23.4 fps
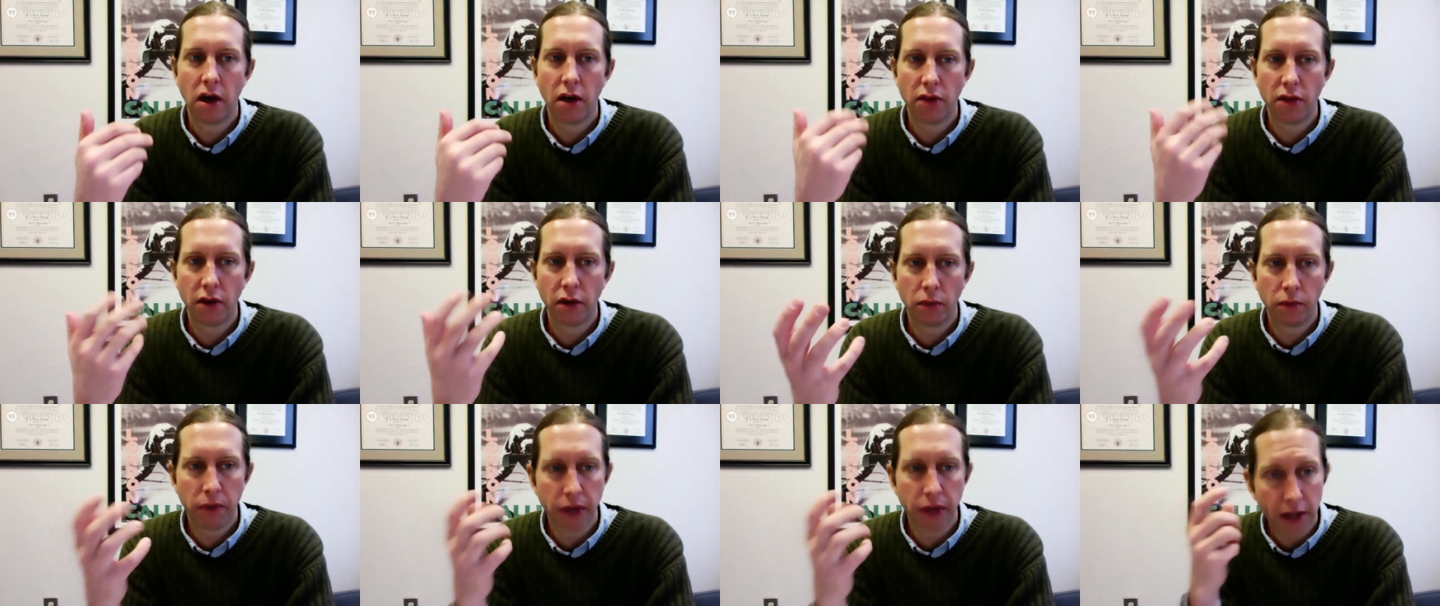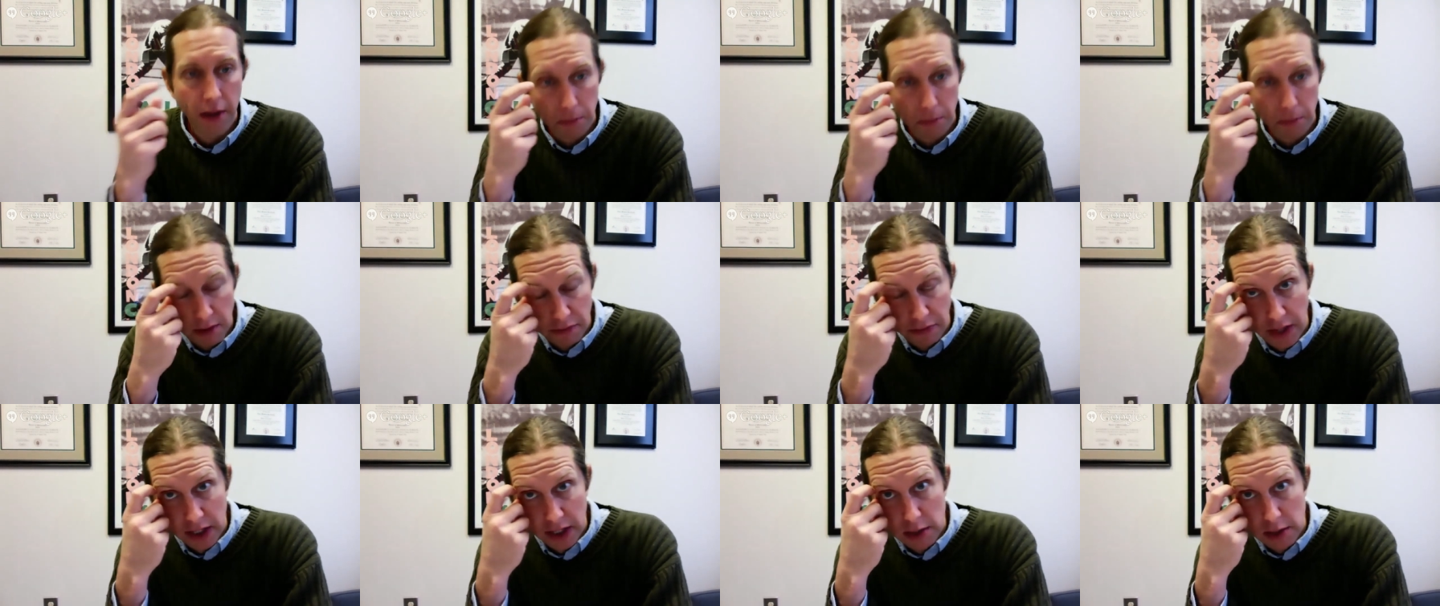Although we can be
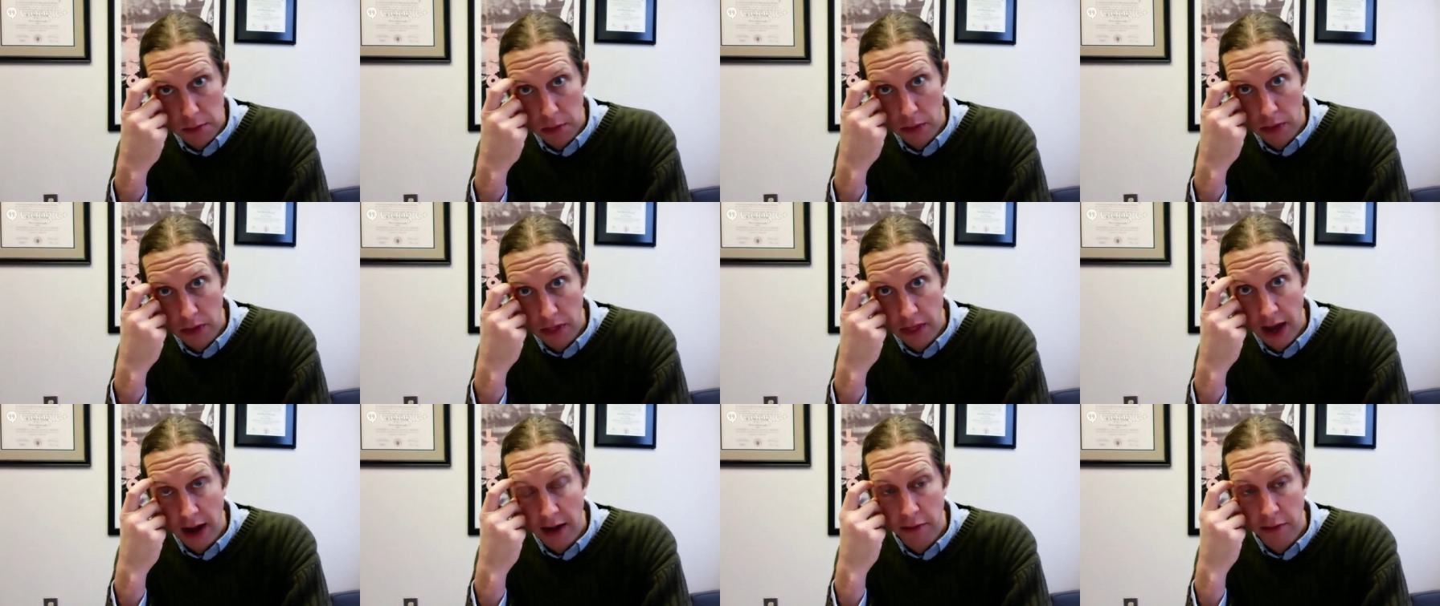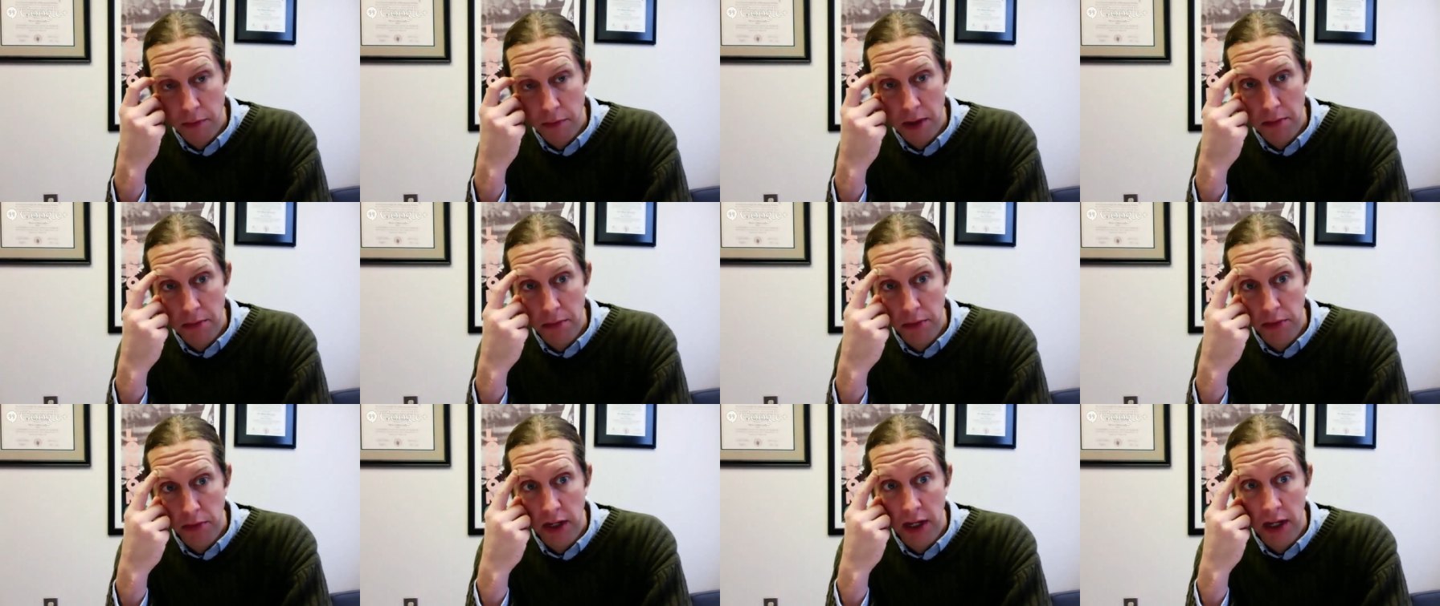flexible with that if
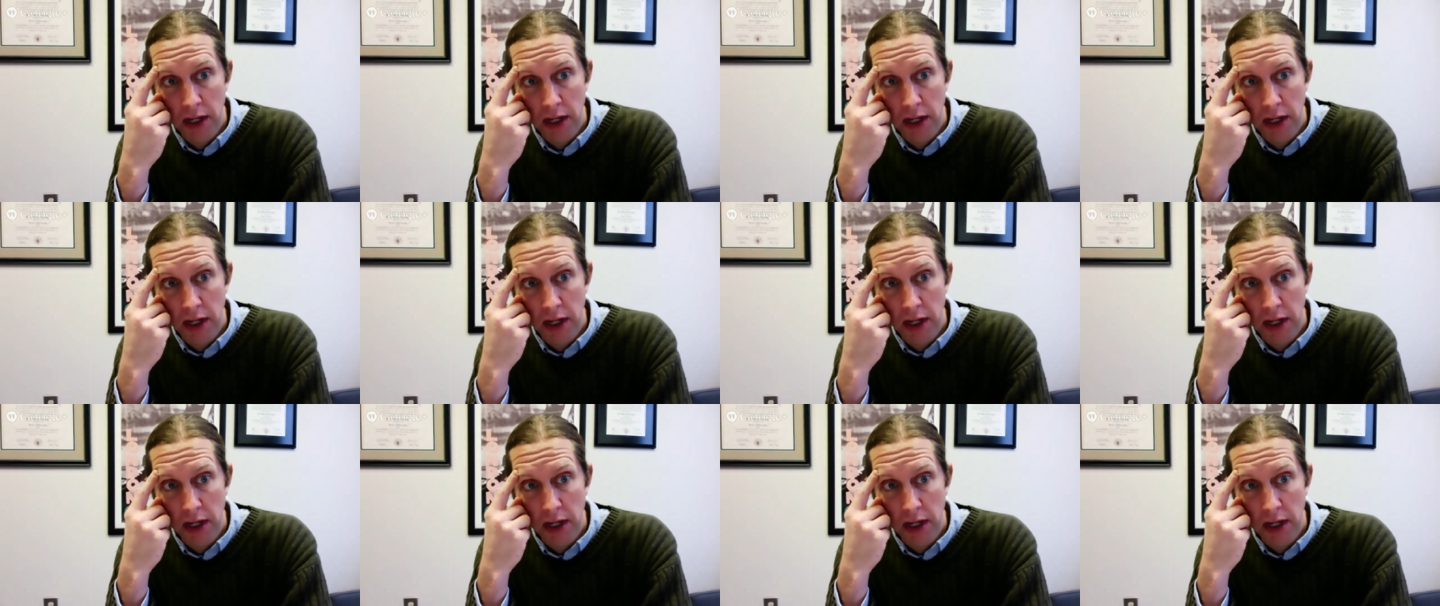people